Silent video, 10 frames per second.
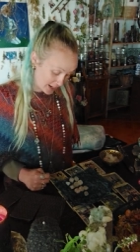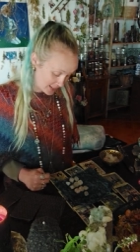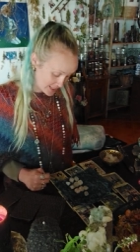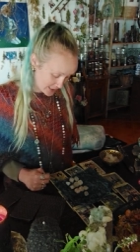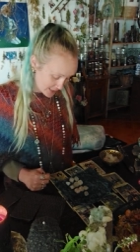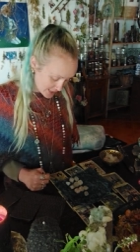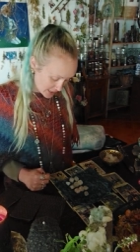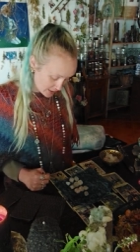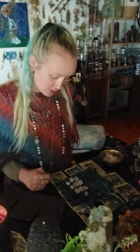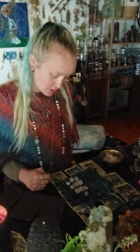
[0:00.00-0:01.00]
And I sense
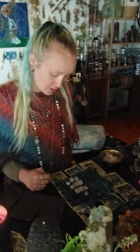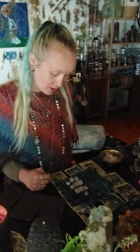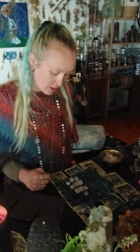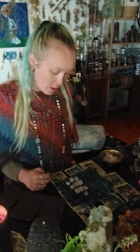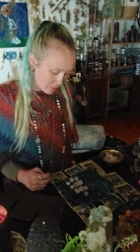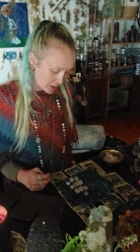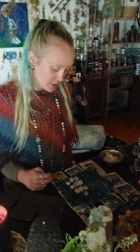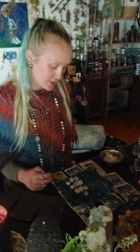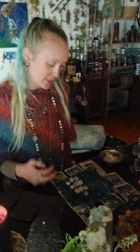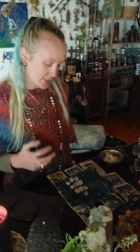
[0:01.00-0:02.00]
that you do
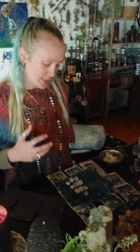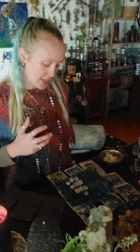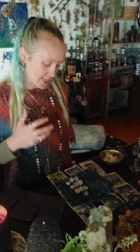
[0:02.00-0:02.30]
because